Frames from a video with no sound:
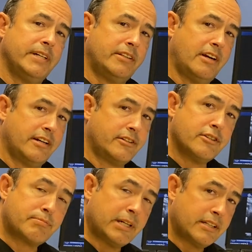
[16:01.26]
a doctor who's
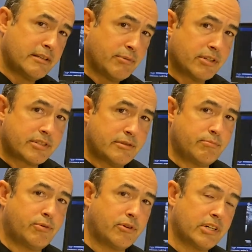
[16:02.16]
probably the most
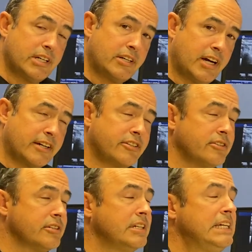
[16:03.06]
important
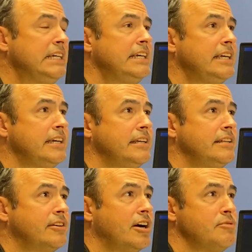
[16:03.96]
doctor in
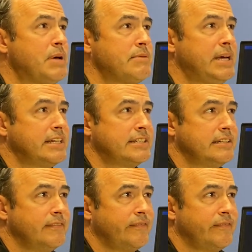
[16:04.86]
combat medicine